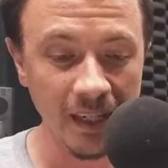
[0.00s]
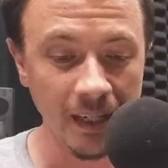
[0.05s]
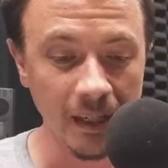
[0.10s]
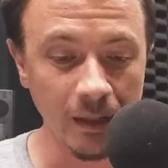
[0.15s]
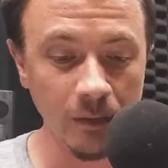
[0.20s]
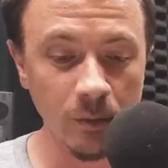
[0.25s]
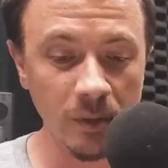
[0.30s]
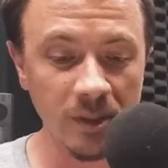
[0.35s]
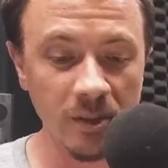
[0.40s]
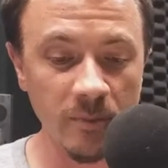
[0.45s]

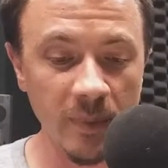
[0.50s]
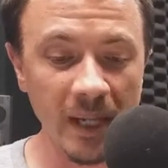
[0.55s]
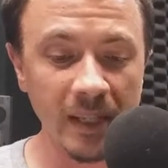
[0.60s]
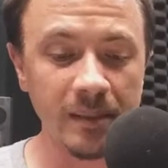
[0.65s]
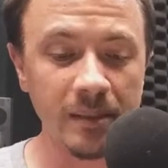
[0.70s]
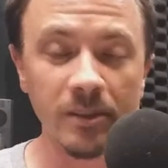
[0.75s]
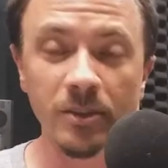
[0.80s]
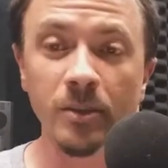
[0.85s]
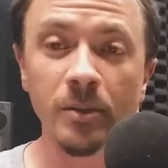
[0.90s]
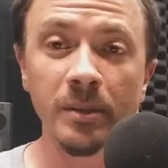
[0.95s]
in
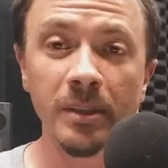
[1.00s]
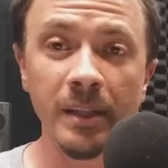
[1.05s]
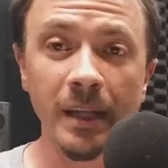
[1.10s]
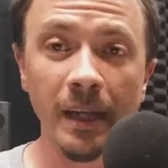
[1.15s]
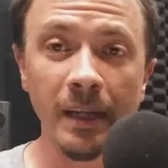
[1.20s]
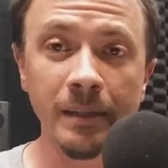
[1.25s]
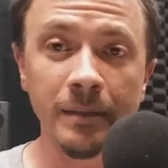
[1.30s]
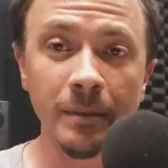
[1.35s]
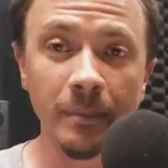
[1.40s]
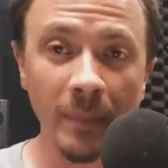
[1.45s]
respect to the
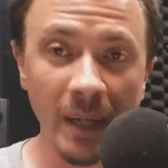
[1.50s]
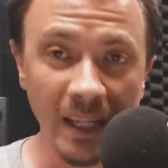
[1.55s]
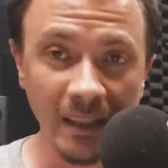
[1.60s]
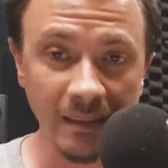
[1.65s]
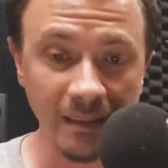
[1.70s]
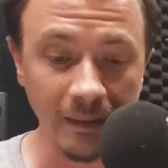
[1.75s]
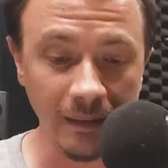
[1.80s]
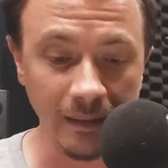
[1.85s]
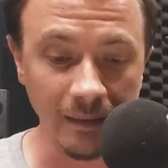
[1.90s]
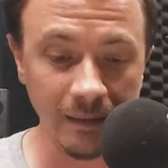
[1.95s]
8
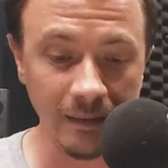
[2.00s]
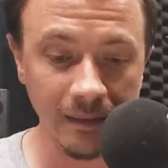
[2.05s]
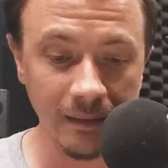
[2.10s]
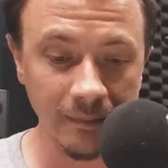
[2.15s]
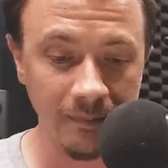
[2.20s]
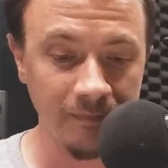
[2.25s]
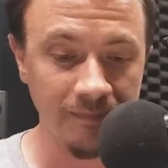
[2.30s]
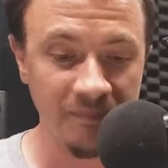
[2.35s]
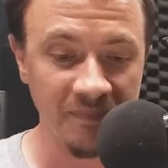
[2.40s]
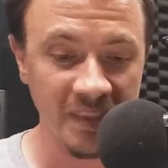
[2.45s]
maskers,
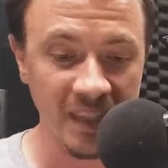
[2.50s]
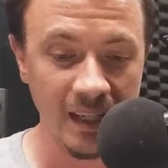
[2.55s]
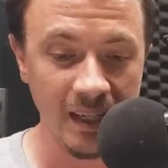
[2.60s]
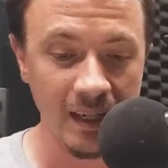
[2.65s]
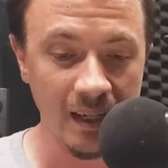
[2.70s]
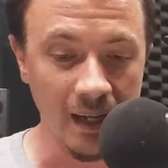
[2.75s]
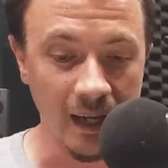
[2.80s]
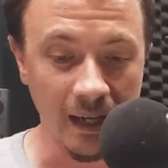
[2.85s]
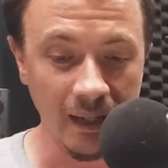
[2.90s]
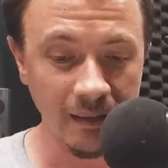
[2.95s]

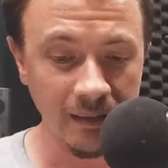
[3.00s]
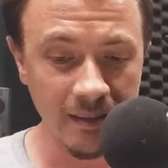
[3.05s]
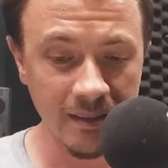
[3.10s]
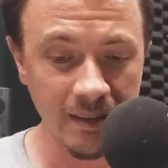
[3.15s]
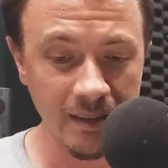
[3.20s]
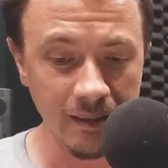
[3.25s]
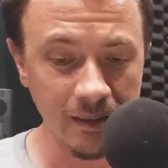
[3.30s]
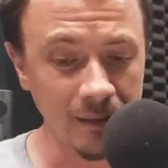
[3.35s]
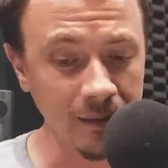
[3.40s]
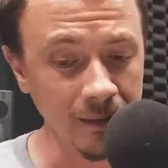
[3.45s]
and
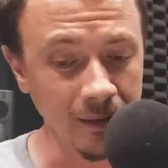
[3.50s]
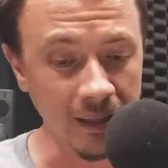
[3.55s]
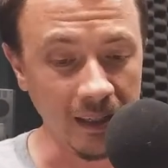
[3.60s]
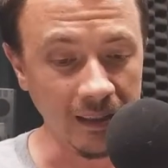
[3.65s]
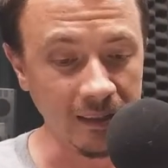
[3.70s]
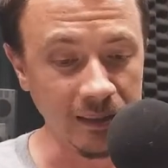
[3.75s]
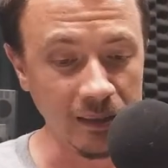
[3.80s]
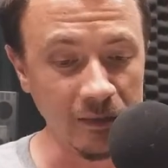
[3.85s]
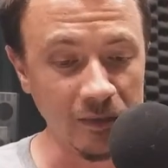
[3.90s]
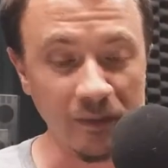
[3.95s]
still,
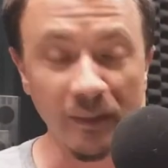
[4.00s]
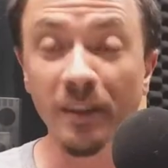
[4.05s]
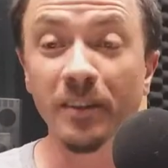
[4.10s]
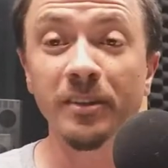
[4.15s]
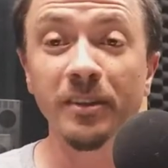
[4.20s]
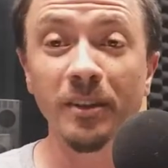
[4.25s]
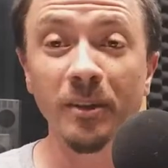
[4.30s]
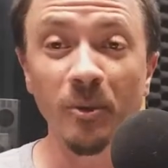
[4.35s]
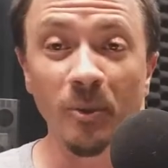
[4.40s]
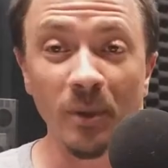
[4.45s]
as if
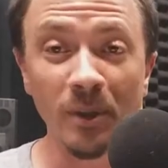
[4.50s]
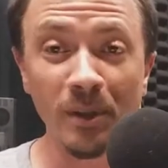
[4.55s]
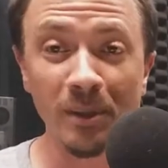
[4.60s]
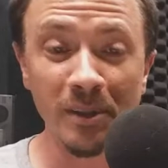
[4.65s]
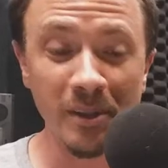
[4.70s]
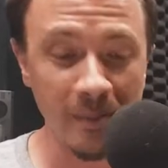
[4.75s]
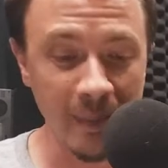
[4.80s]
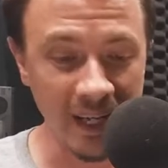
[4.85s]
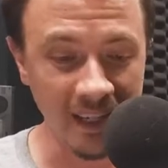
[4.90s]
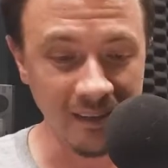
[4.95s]
nothing
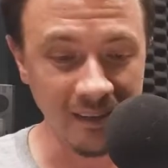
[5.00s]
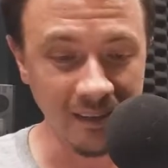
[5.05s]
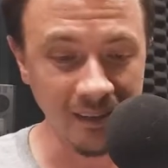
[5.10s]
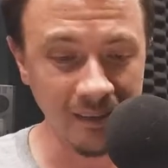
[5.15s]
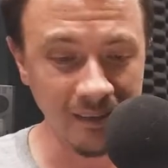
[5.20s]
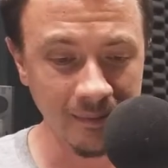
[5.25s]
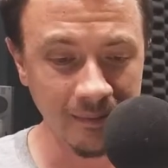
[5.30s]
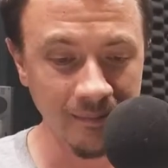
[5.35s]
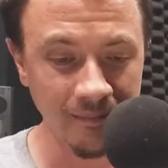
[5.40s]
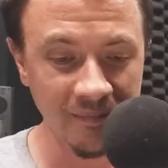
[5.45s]
were the
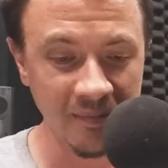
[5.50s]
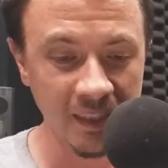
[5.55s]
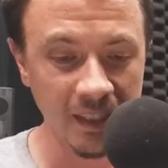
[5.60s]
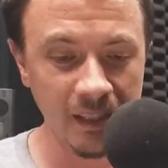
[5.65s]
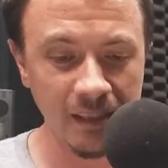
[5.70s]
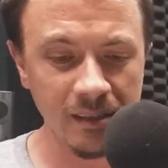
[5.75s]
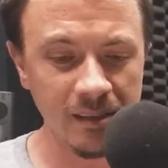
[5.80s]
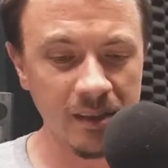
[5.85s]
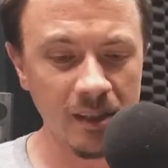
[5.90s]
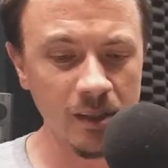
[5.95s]
matter,
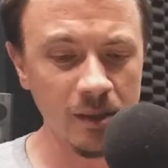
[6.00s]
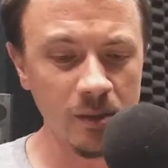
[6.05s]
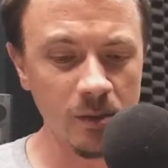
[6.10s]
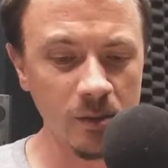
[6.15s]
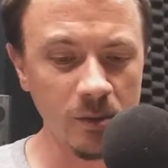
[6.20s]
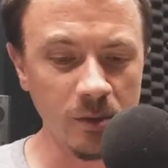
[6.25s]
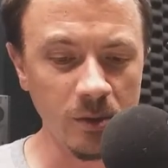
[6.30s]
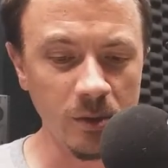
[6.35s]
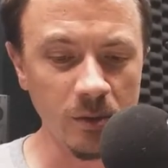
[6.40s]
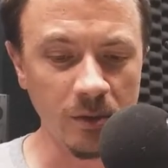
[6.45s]

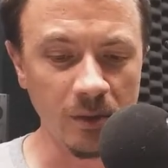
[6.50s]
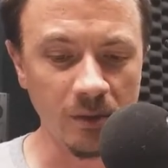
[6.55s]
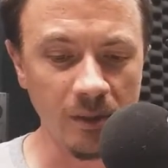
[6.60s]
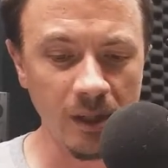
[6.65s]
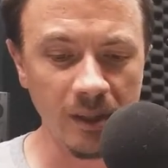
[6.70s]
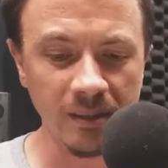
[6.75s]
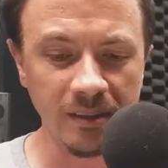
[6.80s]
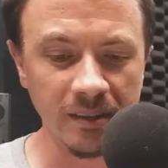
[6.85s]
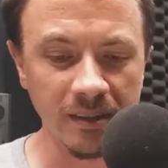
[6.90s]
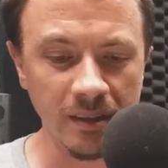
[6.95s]
continued to
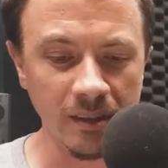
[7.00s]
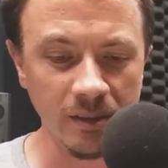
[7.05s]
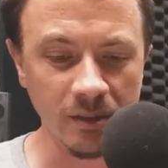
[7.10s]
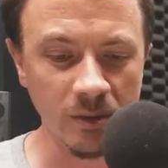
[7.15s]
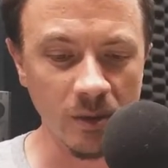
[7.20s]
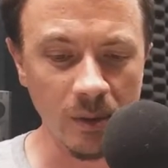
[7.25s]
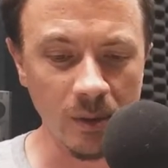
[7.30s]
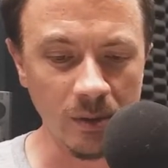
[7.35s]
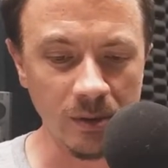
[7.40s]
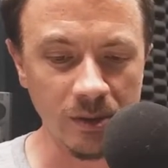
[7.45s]
thrust his
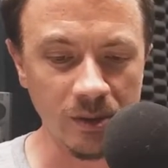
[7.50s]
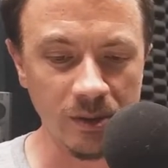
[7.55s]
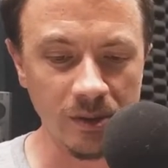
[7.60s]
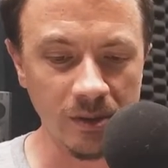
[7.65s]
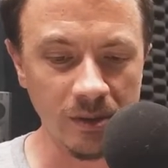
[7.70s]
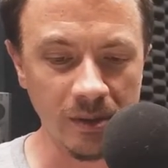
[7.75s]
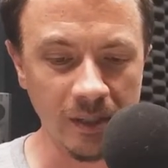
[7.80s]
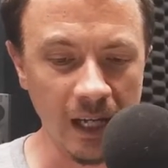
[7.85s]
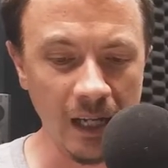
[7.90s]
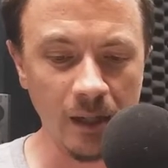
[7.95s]
torch
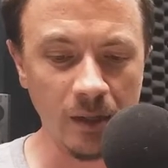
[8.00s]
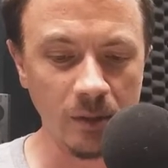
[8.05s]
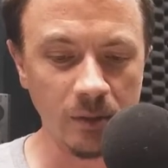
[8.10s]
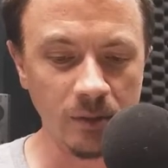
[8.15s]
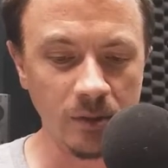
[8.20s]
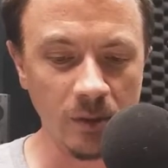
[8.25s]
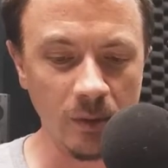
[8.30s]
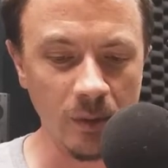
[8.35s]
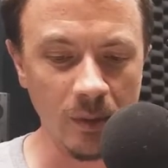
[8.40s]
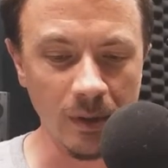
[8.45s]

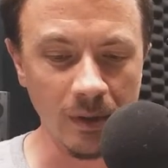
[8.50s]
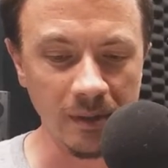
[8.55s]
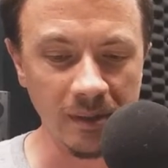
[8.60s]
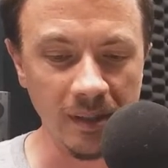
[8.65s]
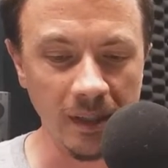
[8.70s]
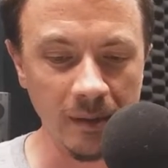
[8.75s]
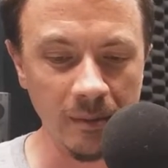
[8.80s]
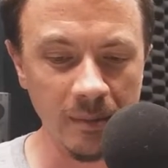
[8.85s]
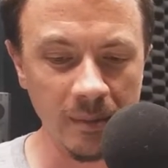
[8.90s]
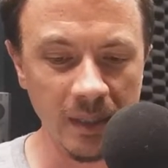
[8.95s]
down toward
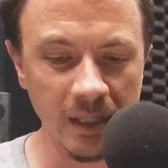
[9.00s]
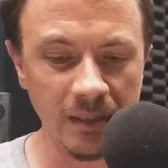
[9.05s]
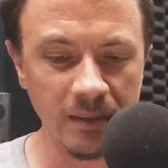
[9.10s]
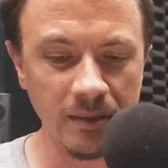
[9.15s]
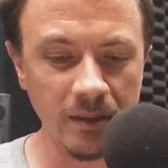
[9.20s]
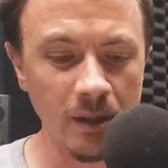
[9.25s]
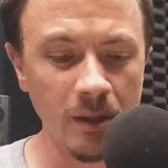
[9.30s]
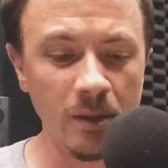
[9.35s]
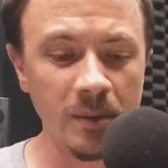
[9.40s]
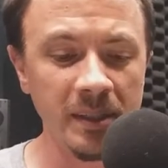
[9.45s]
them,
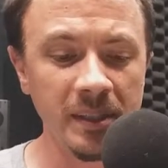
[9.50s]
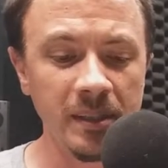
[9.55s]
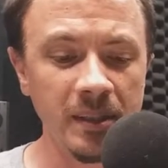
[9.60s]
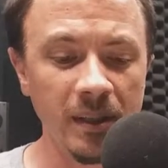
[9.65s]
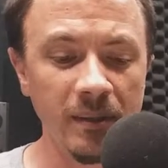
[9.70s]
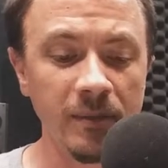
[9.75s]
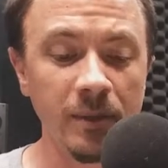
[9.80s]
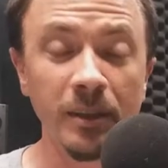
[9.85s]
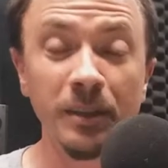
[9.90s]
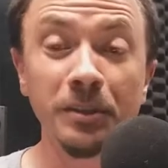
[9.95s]
as though
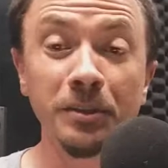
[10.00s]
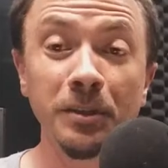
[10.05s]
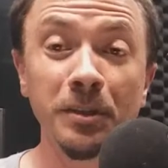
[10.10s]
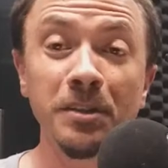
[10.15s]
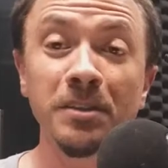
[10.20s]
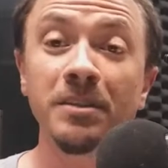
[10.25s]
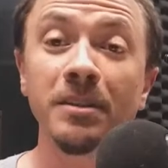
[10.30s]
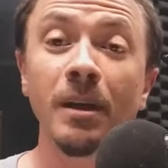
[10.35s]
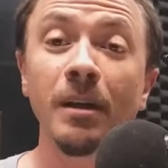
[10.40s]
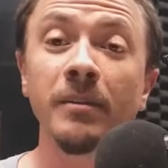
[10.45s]
endeavoring to
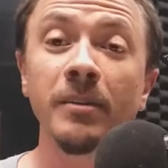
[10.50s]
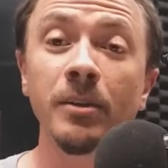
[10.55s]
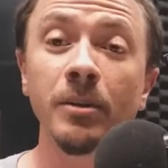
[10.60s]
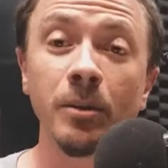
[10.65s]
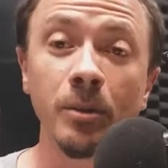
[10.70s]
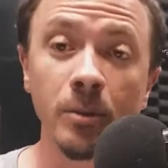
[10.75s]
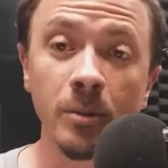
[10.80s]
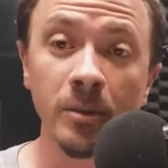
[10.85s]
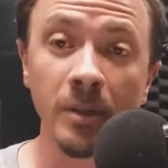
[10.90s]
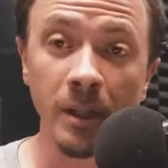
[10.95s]
discover
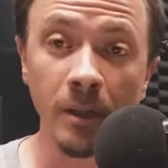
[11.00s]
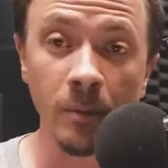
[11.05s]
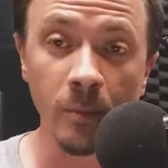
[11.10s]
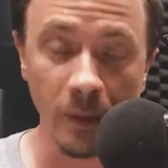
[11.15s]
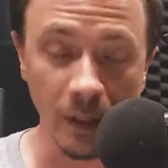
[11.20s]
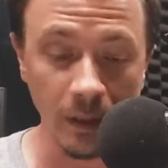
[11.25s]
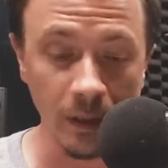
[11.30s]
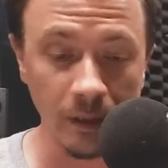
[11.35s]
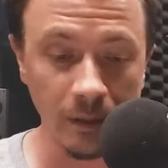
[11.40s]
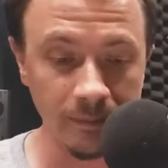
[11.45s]
who they
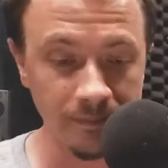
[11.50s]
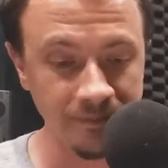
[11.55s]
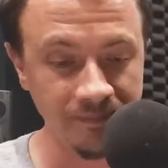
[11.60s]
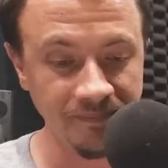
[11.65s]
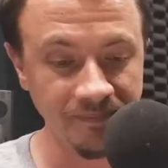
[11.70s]
were.